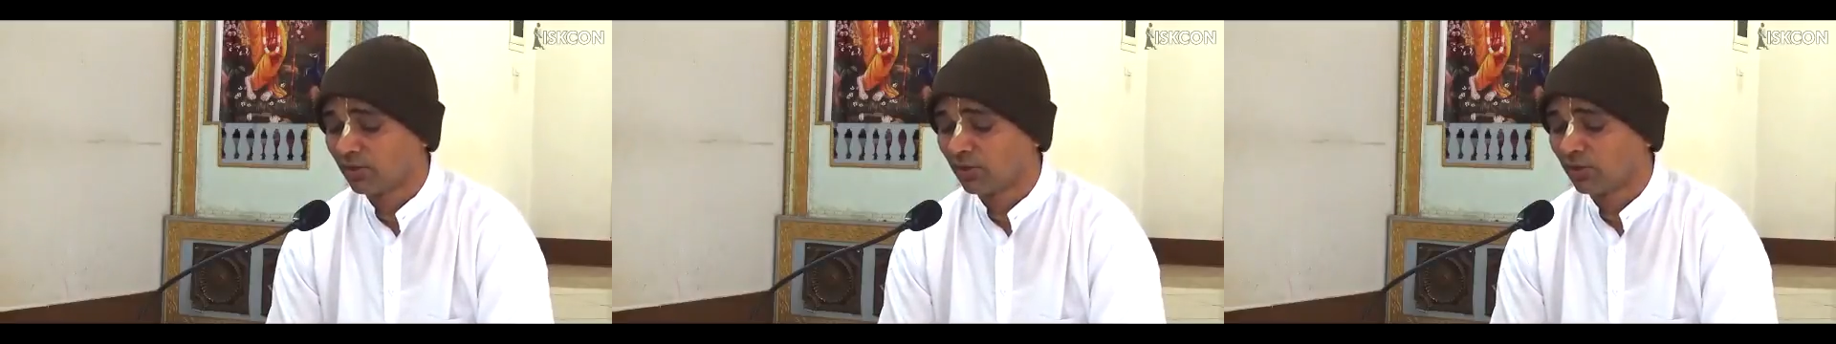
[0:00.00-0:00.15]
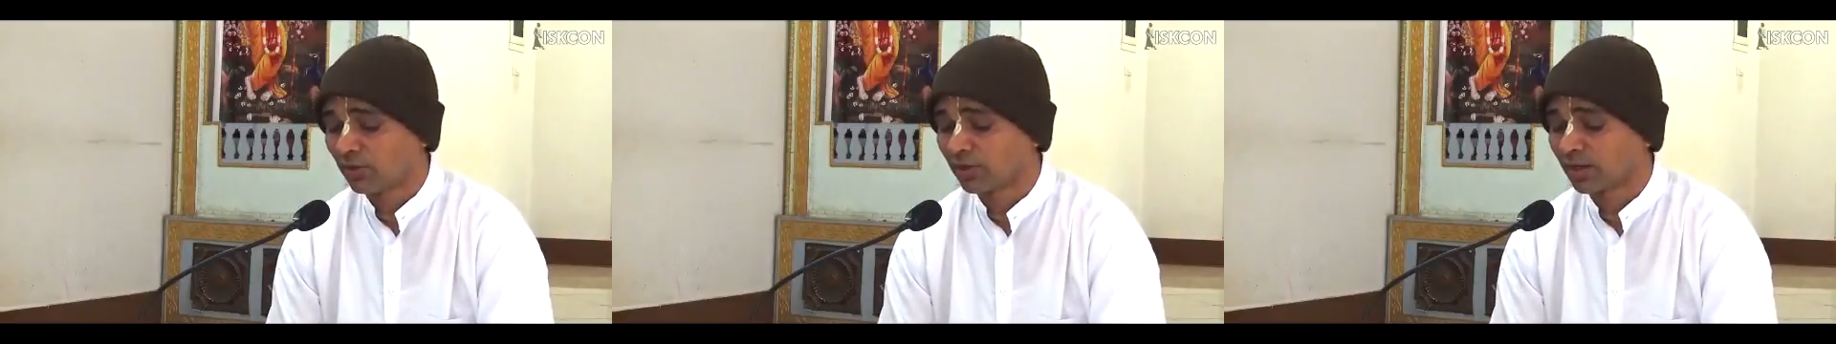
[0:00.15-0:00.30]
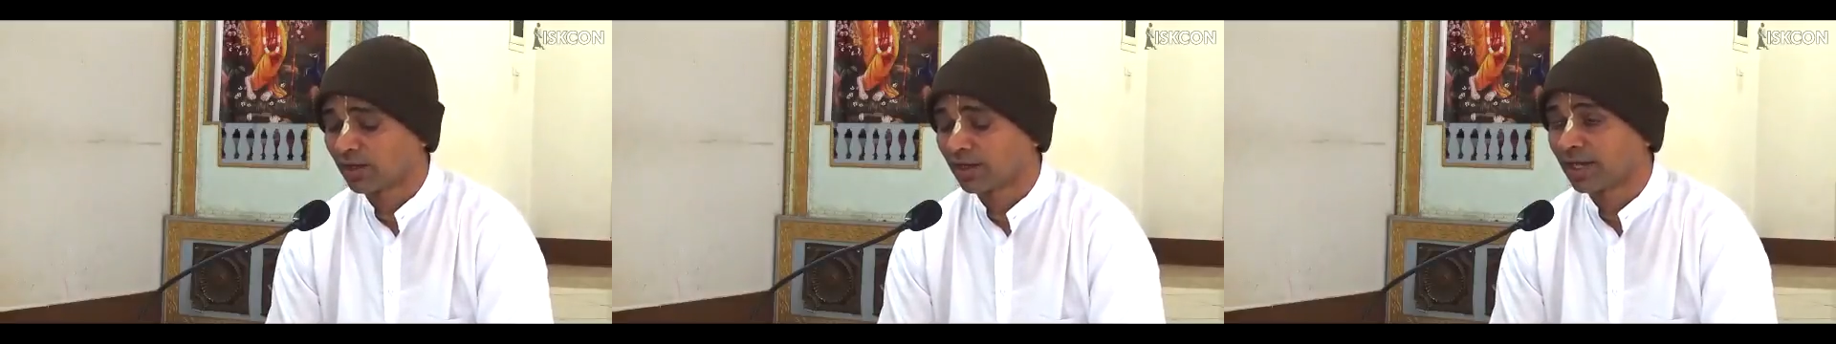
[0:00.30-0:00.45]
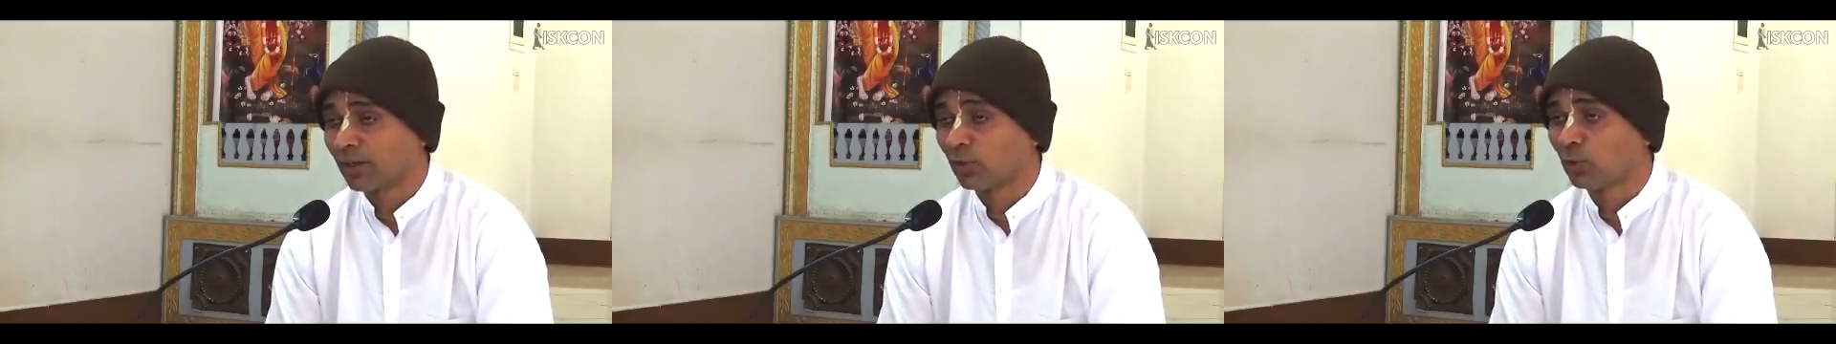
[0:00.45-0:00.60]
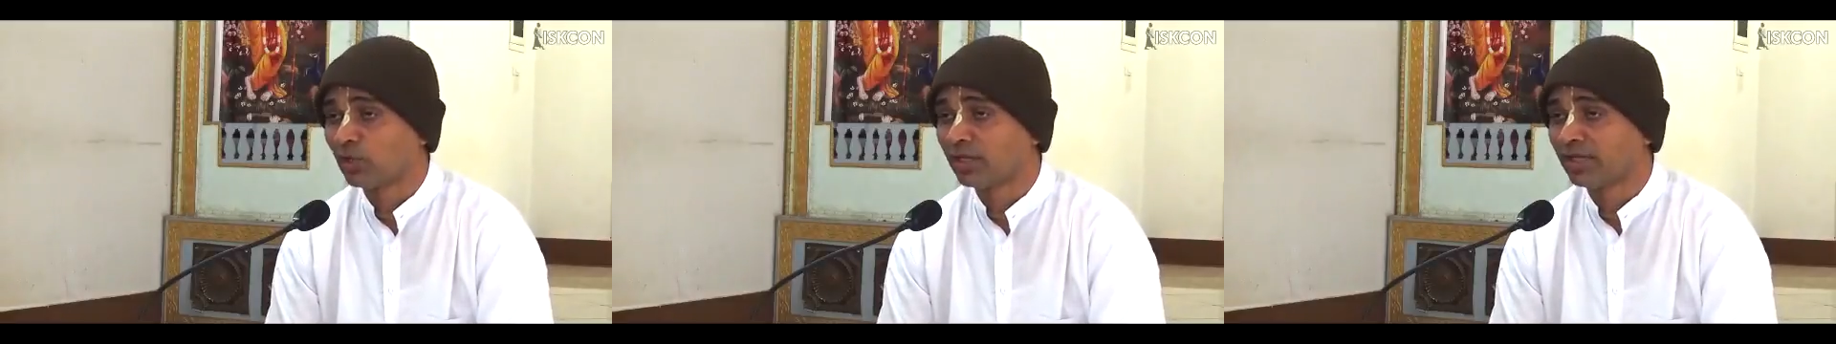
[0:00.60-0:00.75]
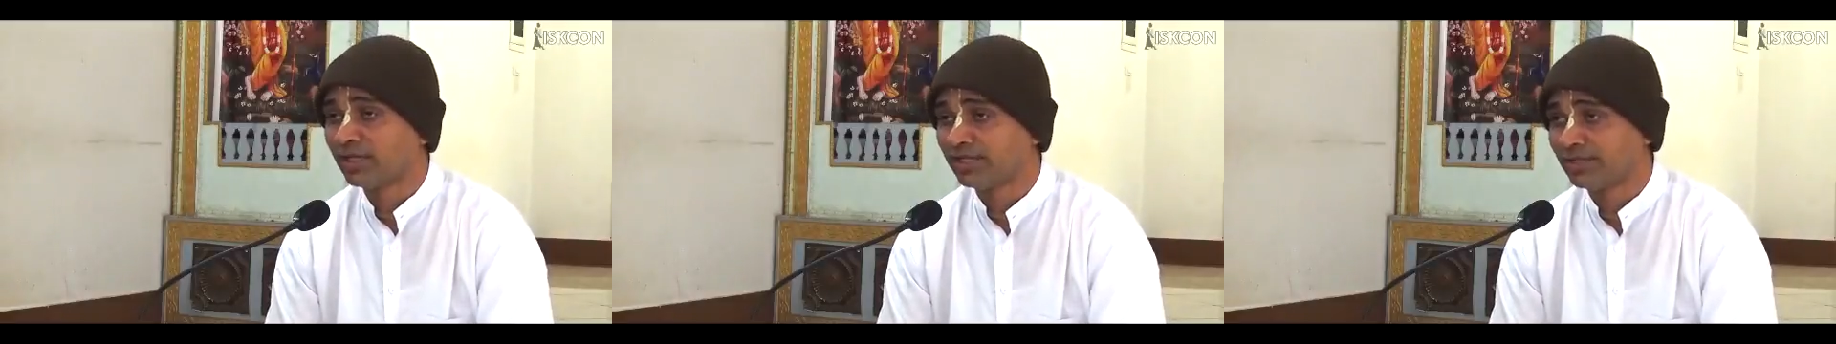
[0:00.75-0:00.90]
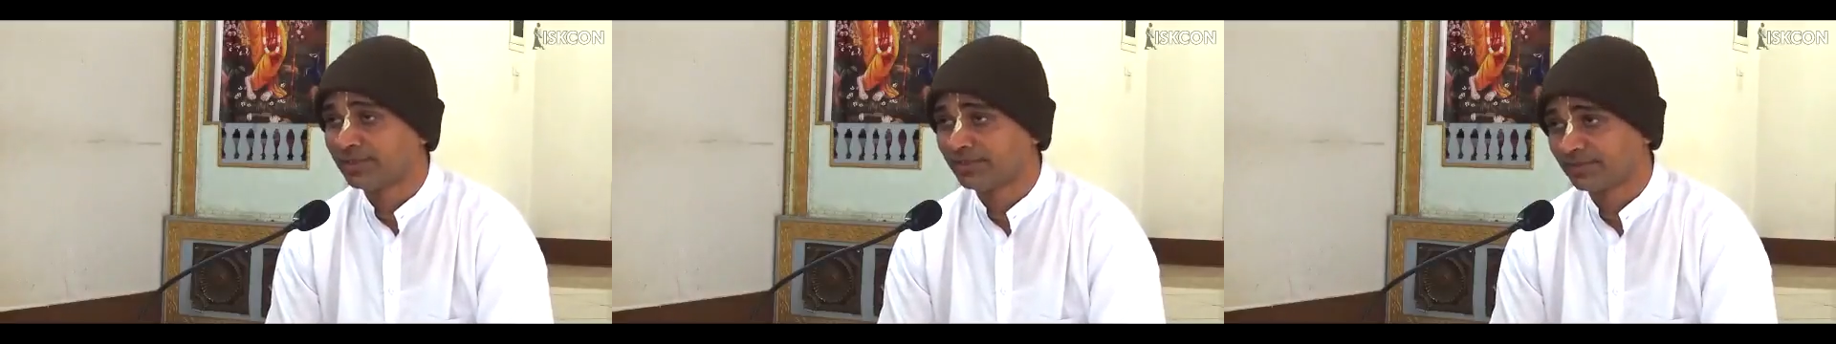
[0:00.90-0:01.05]
or
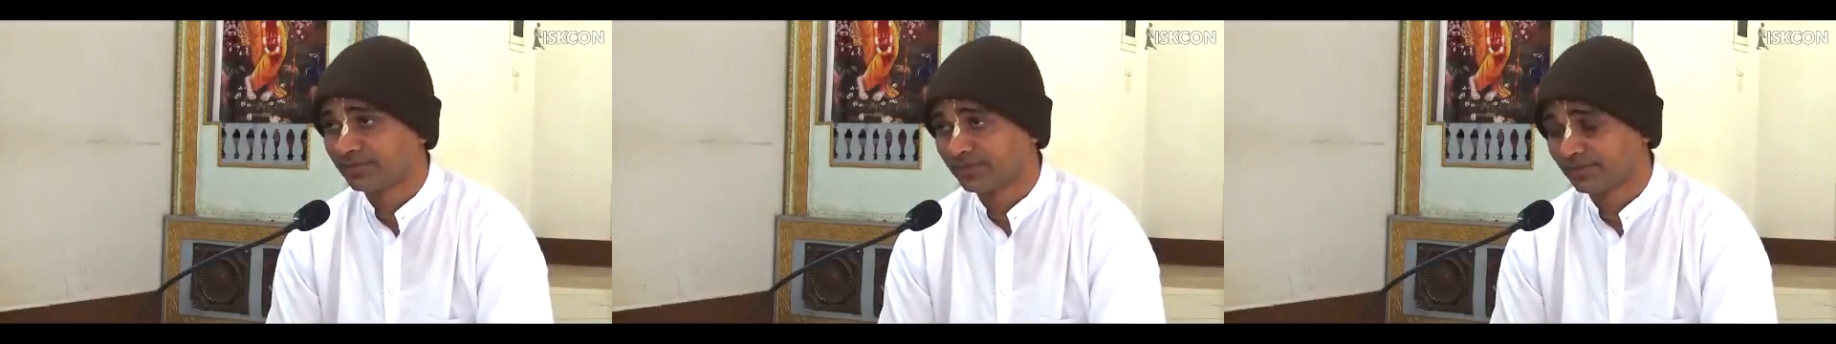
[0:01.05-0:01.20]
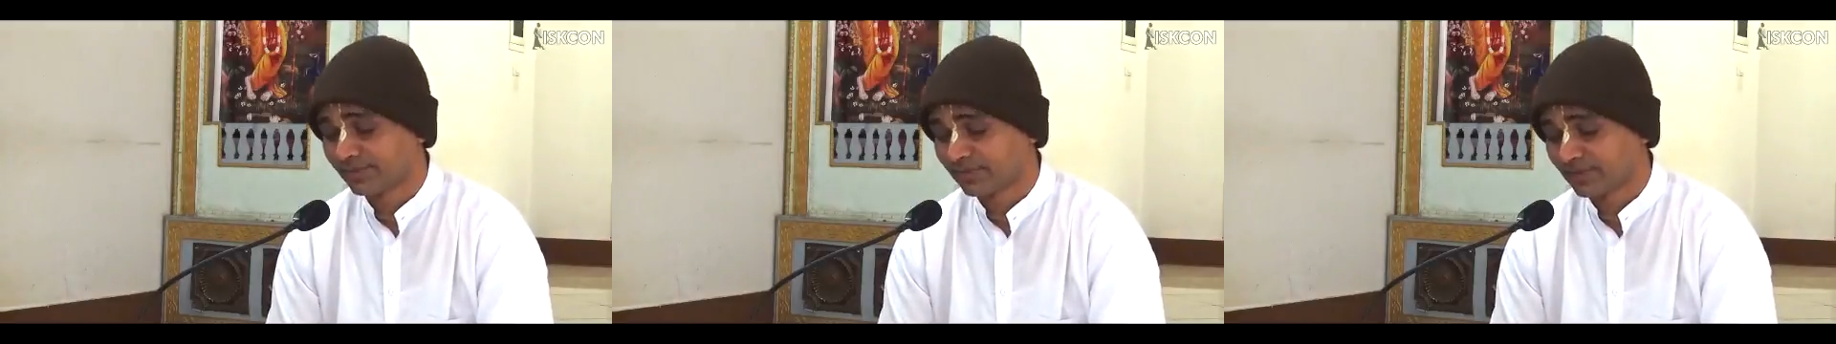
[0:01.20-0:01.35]
loudly.